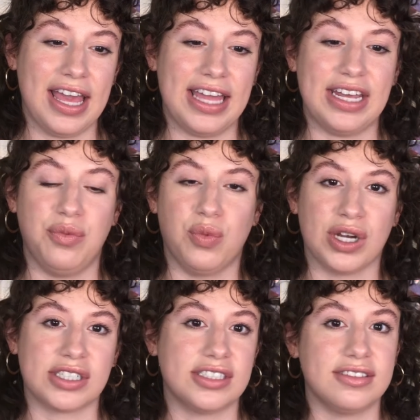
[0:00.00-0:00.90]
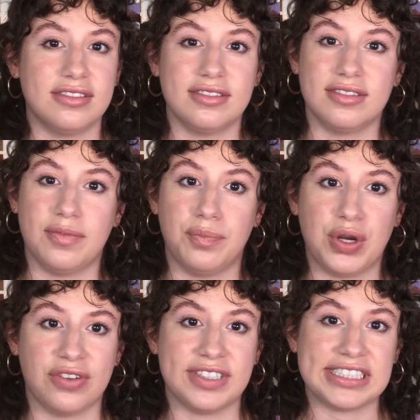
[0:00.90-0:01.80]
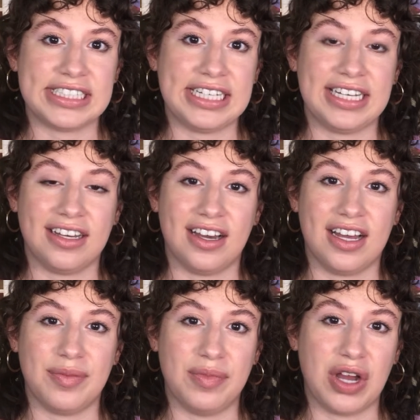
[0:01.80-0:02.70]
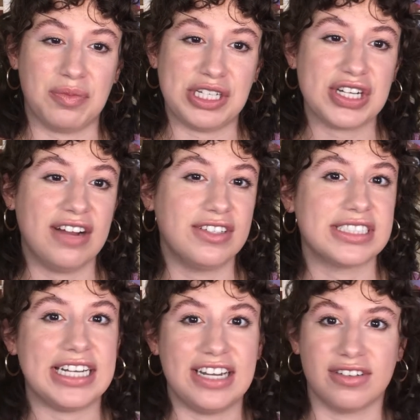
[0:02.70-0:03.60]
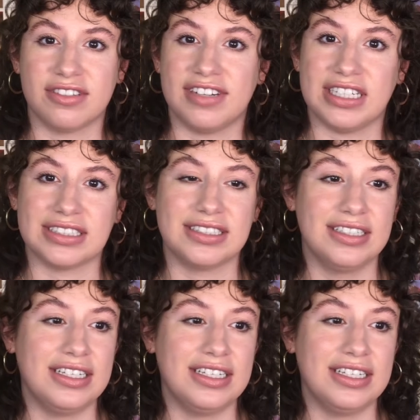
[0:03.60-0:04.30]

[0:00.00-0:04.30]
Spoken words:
and it worked perfectly on my travels. I never felt